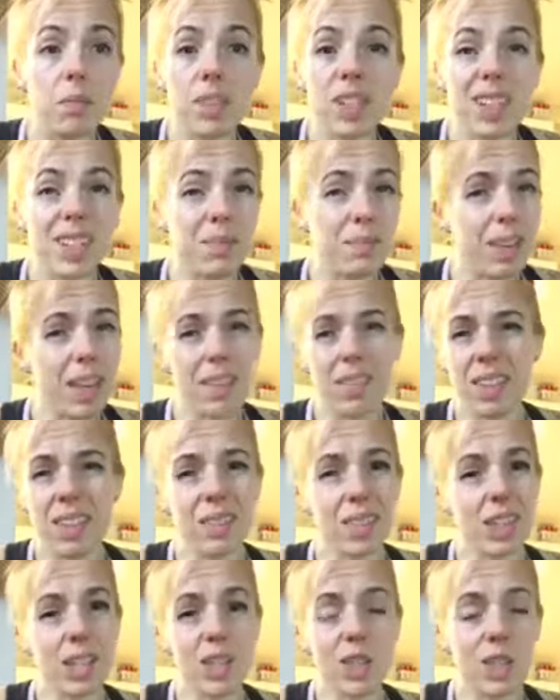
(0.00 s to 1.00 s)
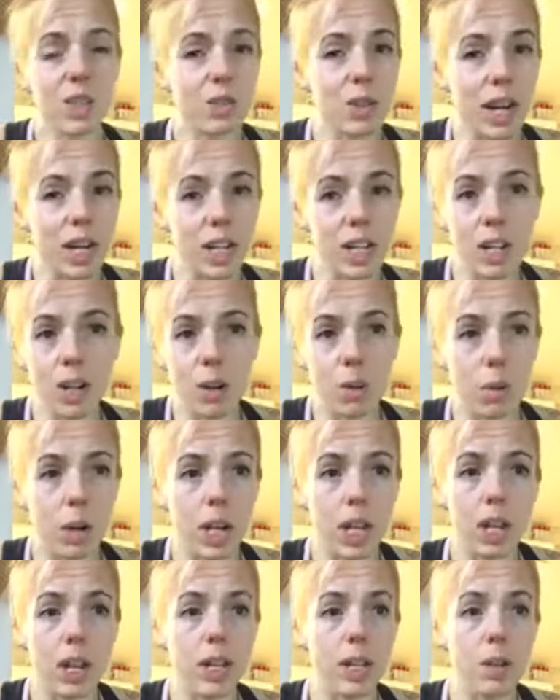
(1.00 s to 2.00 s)
just even just stretching or
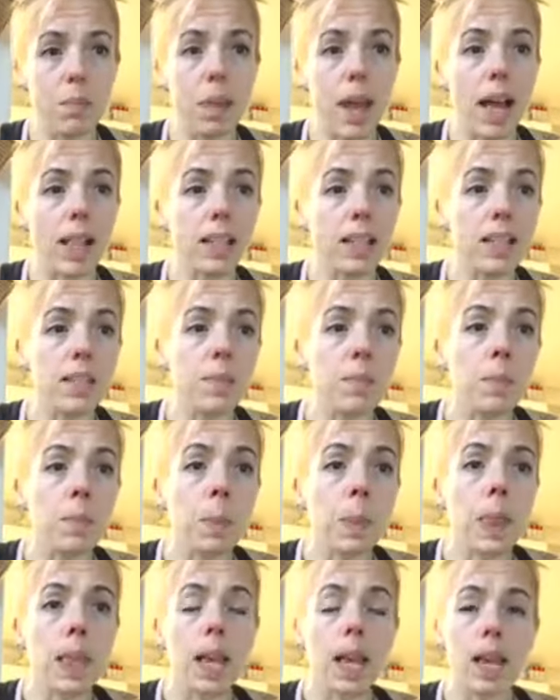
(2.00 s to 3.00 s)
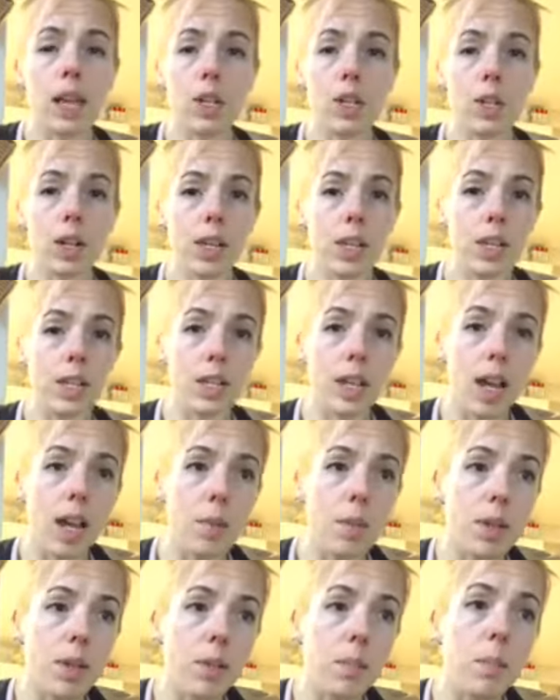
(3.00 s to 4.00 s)
working on your balance. And during this
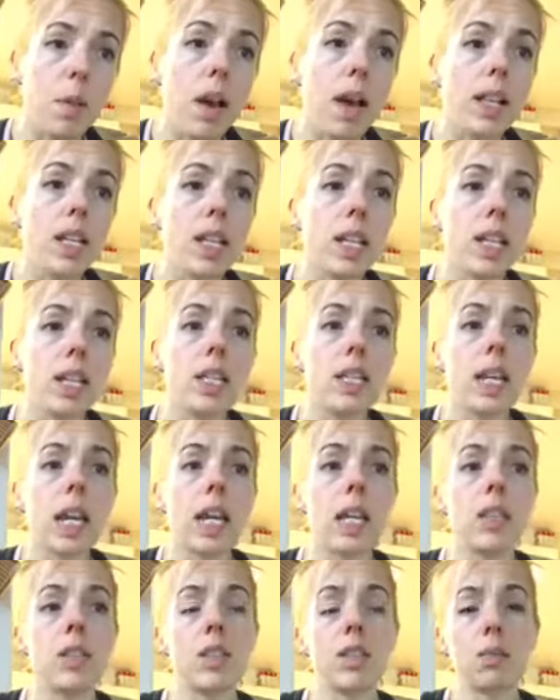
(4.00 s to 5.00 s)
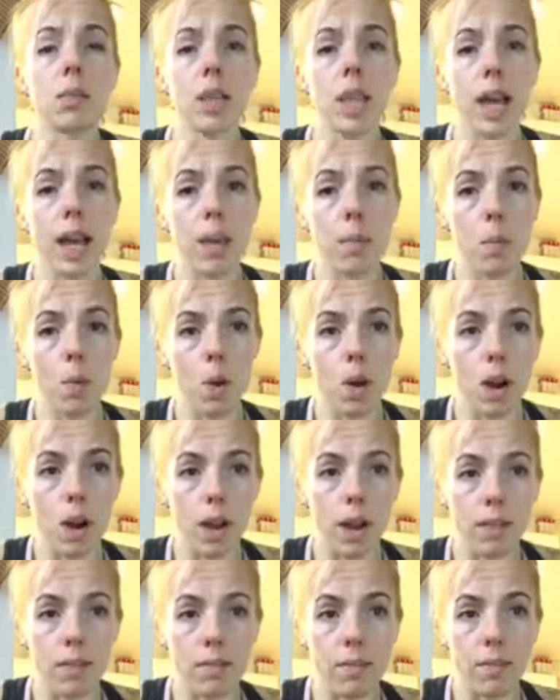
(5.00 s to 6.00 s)
time, your body tends to rely more
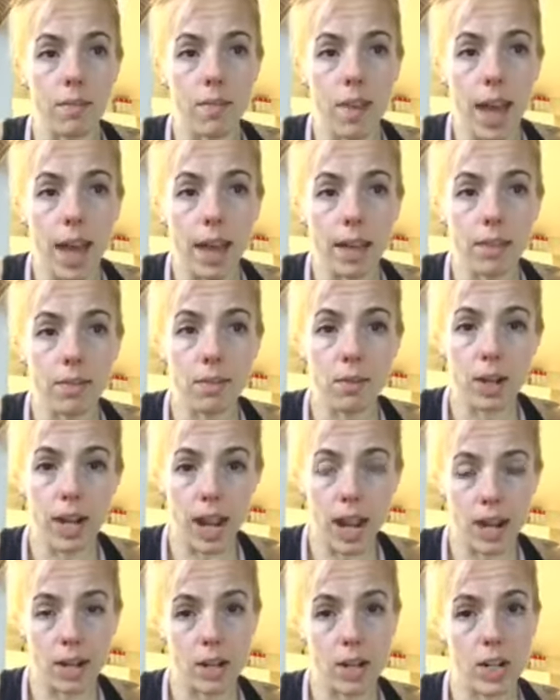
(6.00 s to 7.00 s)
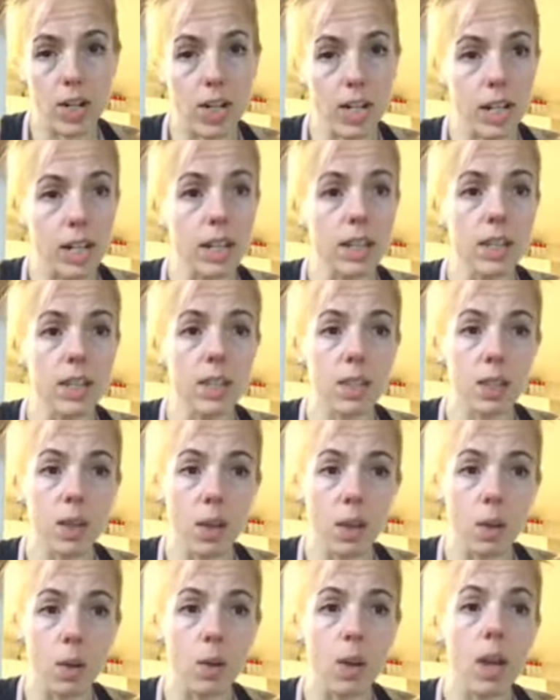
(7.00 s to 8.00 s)
on fat for energy.
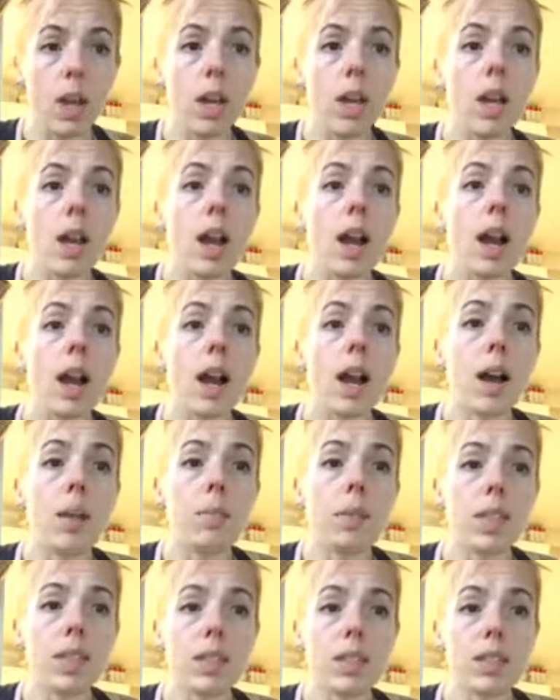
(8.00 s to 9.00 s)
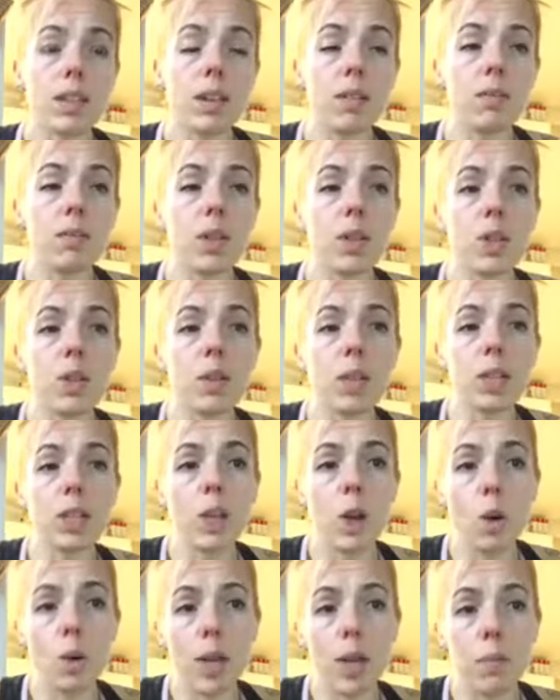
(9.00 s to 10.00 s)
So um, this is good for doing
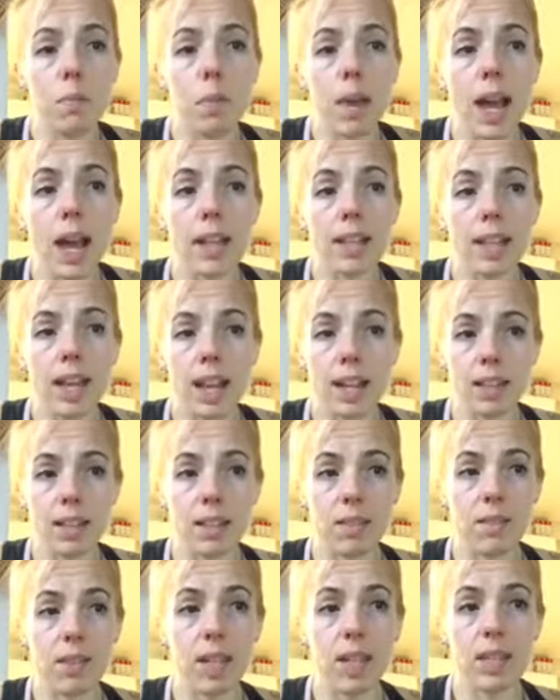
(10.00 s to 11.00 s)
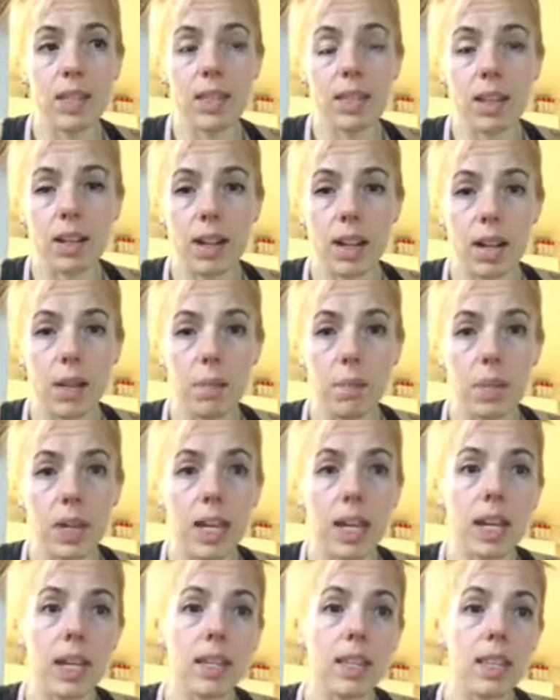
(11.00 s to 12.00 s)
low impact activities um,
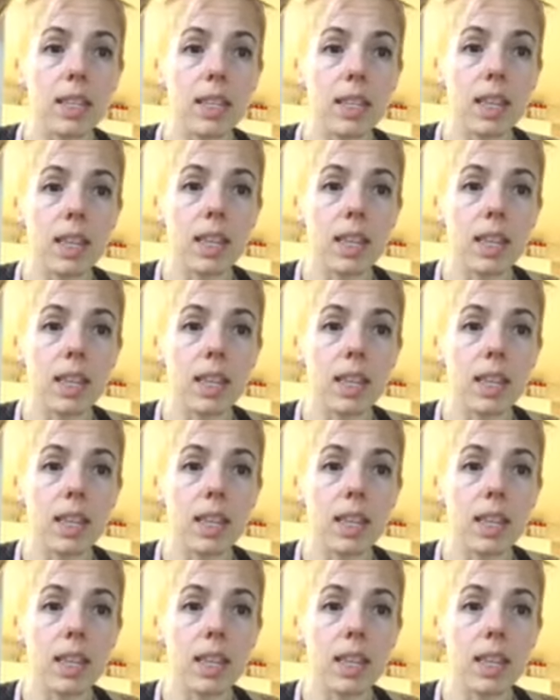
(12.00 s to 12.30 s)
because